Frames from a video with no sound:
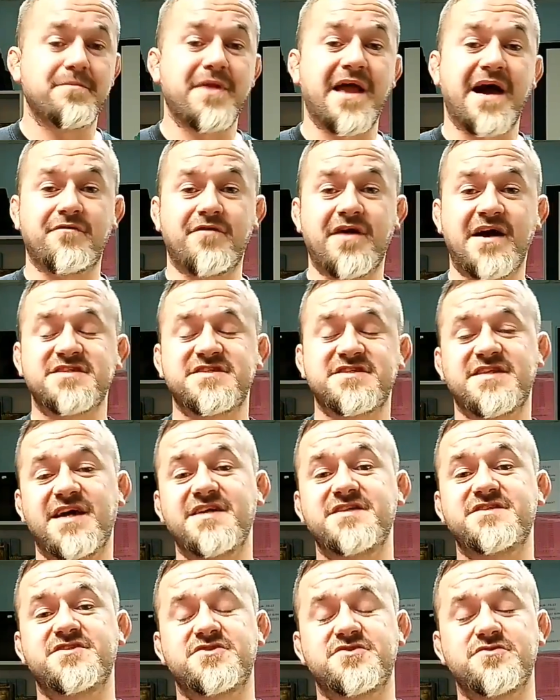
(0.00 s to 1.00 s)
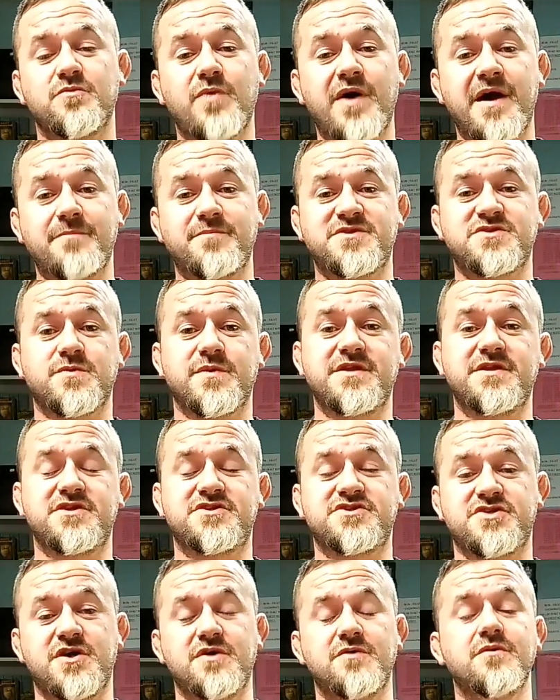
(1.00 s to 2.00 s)
Black rat snakes are somewhere between the
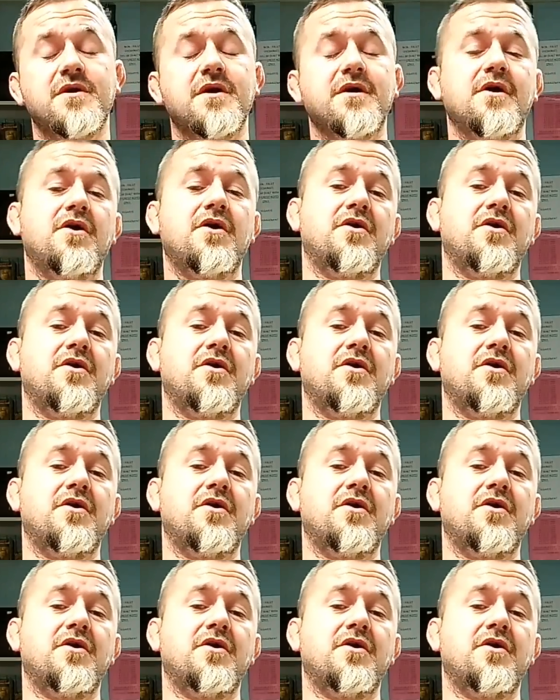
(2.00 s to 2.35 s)
two,